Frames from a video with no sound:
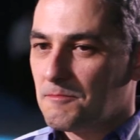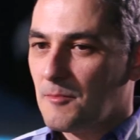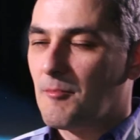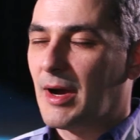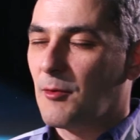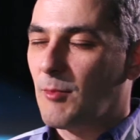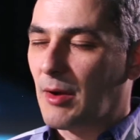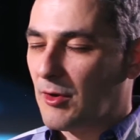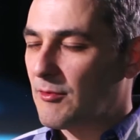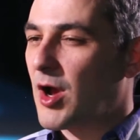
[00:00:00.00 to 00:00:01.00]
My
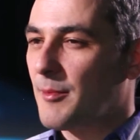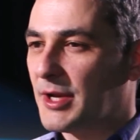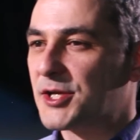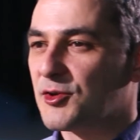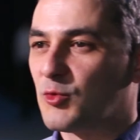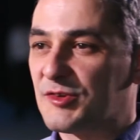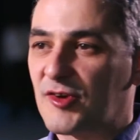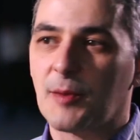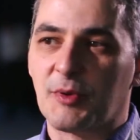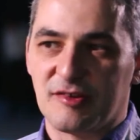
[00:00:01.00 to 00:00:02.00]
one recommendation is we
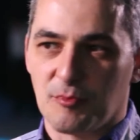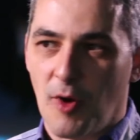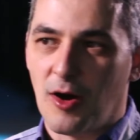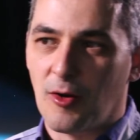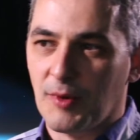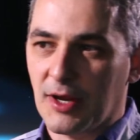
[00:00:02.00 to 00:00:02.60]
started pretty small.